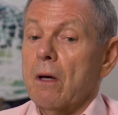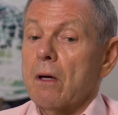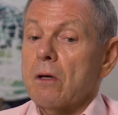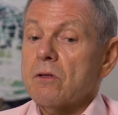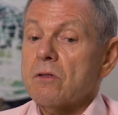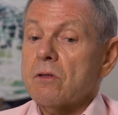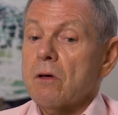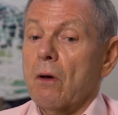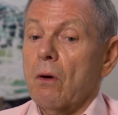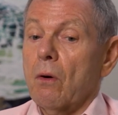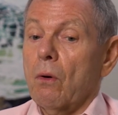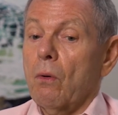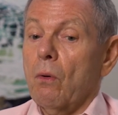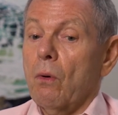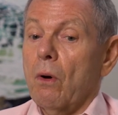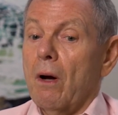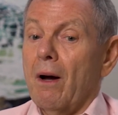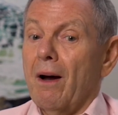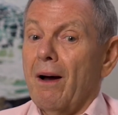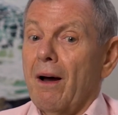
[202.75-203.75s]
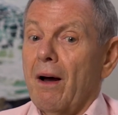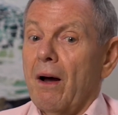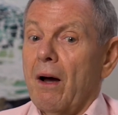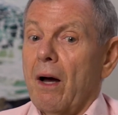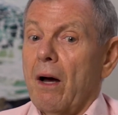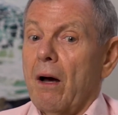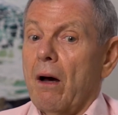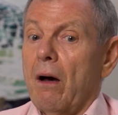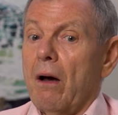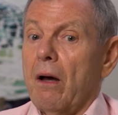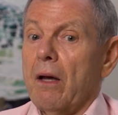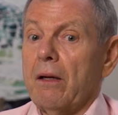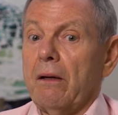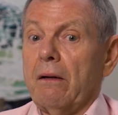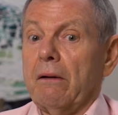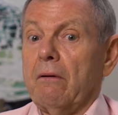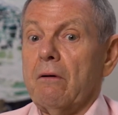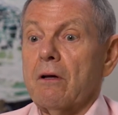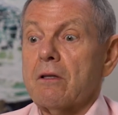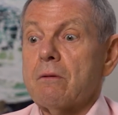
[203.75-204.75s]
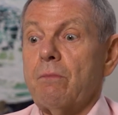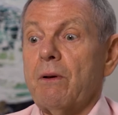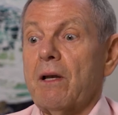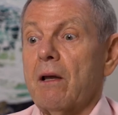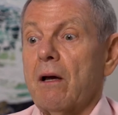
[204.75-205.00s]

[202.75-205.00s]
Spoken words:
So, it's a bit